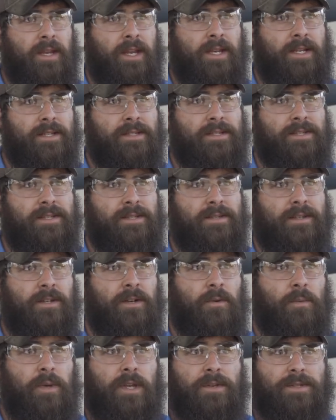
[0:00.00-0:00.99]
and it's, you
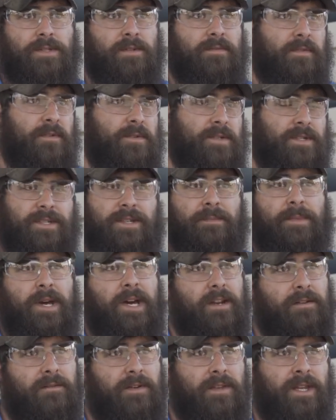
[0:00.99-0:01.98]
know, we use it for just
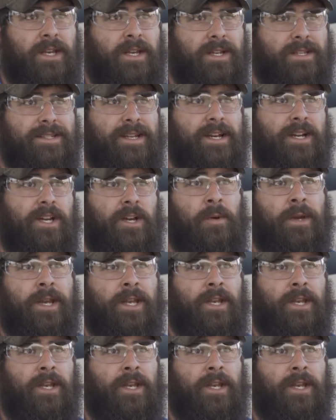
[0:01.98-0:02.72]
about everything, and it's not going